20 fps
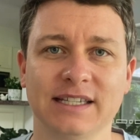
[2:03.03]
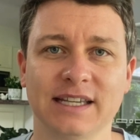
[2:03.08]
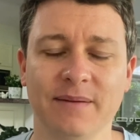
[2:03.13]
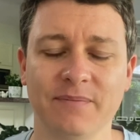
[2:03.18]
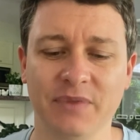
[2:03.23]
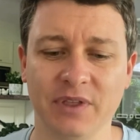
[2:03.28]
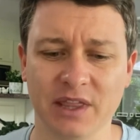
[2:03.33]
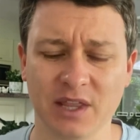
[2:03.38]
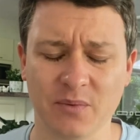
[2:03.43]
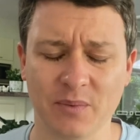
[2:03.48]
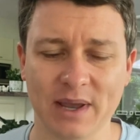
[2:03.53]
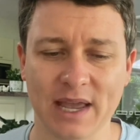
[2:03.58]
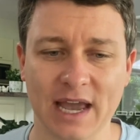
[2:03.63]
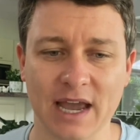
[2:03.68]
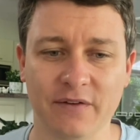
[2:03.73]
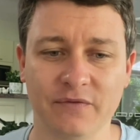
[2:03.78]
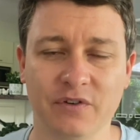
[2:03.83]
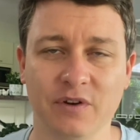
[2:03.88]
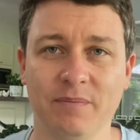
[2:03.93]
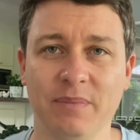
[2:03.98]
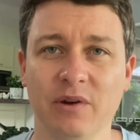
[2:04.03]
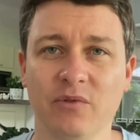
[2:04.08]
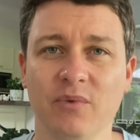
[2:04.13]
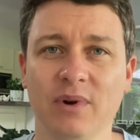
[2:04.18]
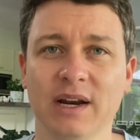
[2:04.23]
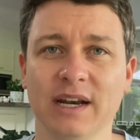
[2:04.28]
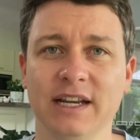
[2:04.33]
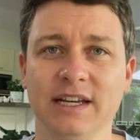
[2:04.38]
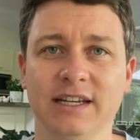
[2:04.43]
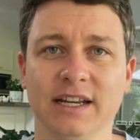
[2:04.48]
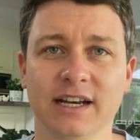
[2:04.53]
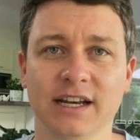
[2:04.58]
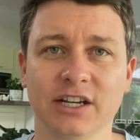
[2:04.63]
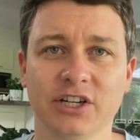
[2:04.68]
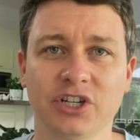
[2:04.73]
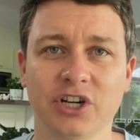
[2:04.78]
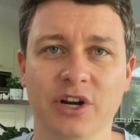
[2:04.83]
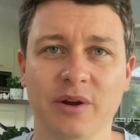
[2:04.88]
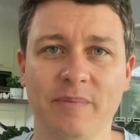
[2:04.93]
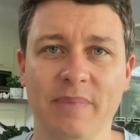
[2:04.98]
something that we have to be really
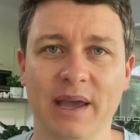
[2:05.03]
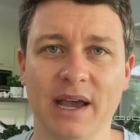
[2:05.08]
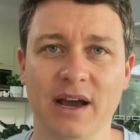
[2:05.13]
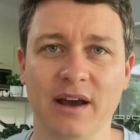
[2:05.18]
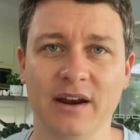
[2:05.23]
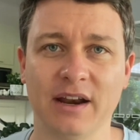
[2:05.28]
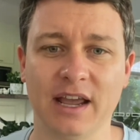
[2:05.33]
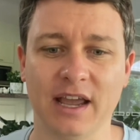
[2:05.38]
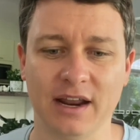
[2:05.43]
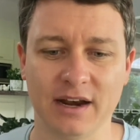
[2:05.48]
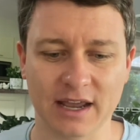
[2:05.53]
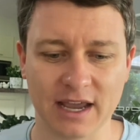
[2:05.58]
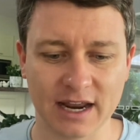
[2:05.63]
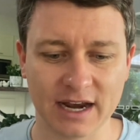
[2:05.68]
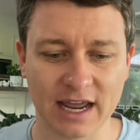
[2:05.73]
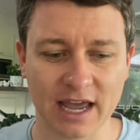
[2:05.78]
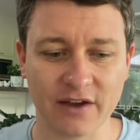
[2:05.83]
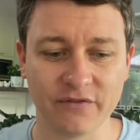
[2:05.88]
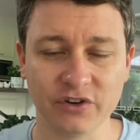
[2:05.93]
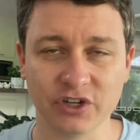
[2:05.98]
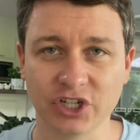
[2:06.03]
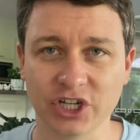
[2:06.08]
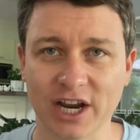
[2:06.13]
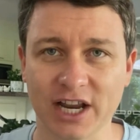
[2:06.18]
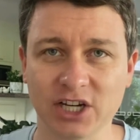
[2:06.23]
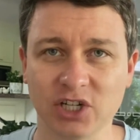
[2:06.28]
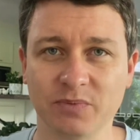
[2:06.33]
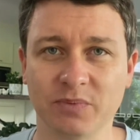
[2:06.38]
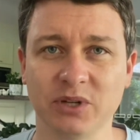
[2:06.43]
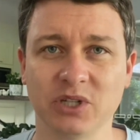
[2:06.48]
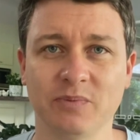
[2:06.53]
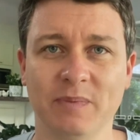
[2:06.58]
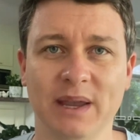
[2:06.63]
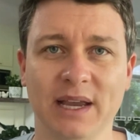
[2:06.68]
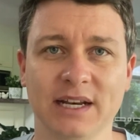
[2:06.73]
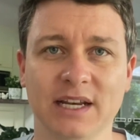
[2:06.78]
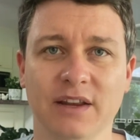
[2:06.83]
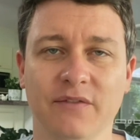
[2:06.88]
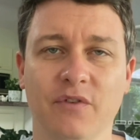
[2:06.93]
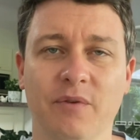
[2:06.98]
diligent about and have a changed
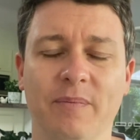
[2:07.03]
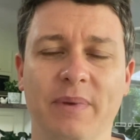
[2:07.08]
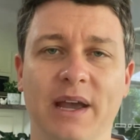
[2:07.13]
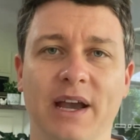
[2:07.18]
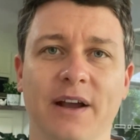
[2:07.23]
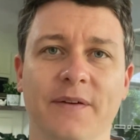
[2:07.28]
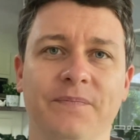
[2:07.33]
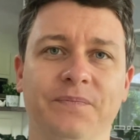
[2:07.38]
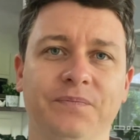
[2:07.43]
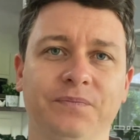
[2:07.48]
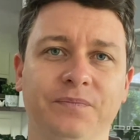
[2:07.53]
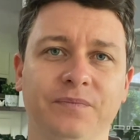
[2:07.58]
perspective about.